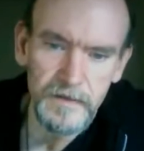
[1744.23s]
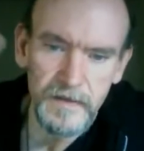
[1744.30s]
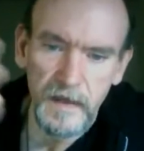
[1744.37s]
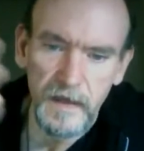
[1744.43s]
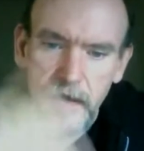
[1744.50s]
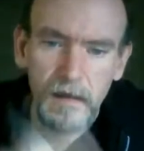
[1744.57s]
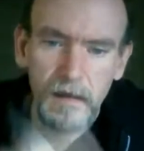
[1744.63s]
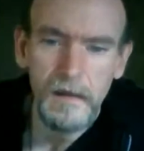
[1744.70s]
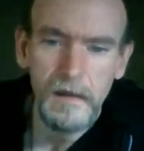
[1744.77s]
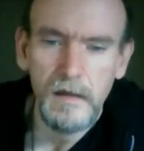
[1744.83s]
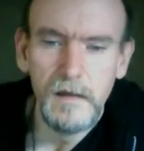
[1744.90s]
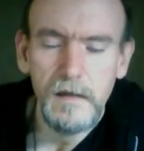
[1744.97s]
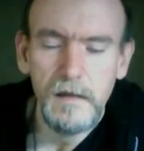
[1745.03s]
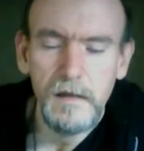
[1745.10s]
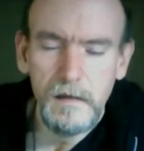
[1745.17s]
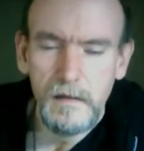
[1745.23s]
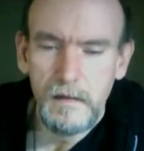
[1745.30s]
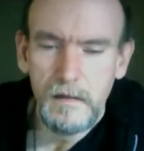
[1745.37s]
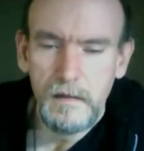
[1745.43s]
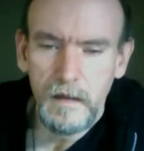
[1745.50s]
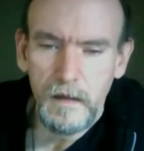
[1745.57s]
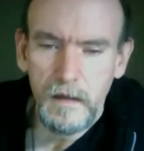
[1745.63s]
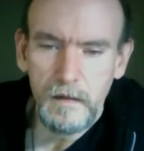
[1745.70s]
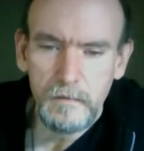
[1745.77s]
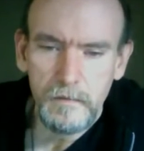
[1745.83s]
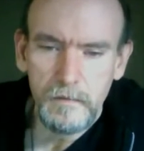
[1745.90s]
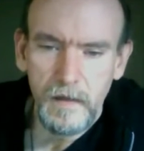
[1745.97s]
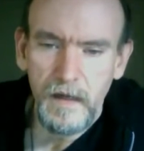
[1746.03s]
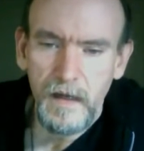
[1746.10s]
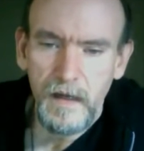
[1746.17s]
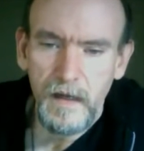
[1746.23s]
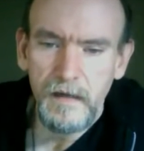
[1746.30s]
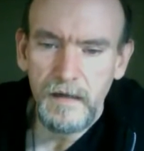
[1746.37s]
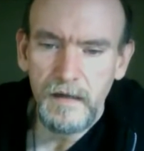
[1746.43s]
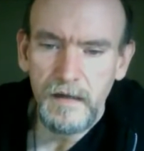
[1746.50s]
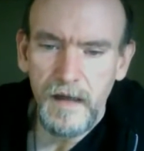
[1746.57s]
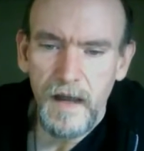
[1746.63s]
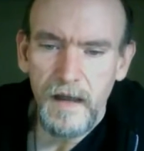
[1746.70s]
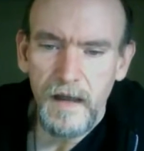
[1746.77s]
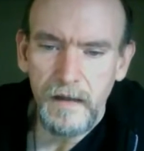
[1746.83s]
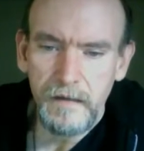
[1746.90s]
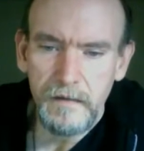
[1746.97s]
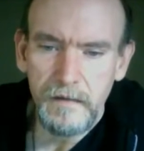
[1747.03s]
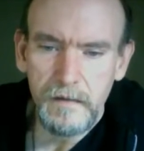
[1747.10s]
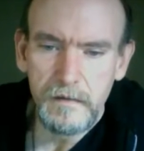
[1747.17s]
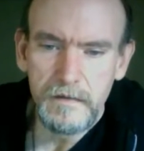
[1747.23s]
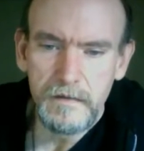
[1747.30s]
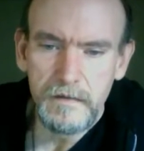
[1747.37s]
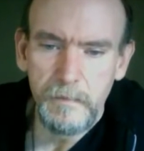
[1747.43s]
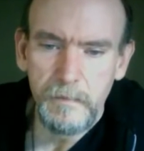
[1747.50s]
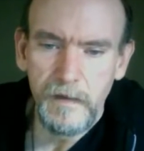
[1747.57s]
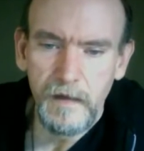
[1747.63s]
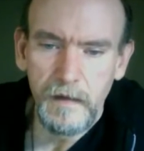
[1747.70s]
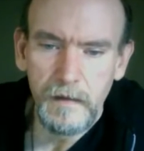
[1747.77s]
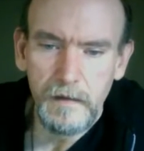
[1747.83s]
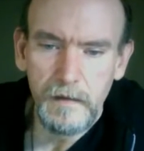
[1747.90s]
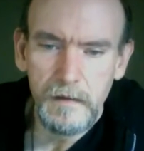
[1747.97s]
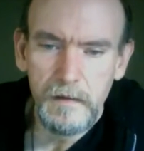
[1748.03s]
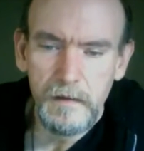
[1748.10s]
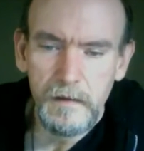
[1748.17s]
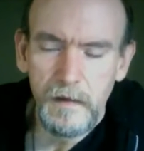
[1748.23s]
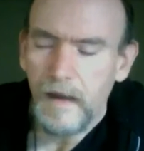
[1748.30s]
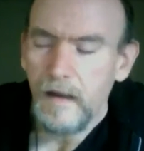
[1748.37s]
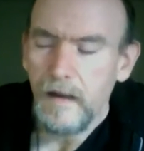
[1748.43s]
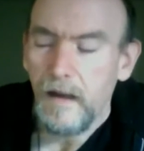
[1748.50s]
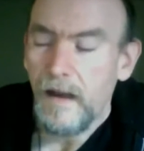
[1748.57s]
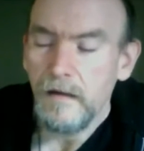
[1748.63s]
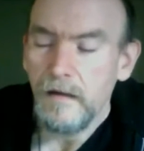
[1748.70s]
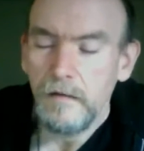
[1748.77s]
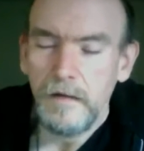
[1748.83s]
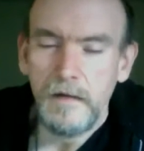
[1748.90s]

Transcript: like an Indian god or something. I don't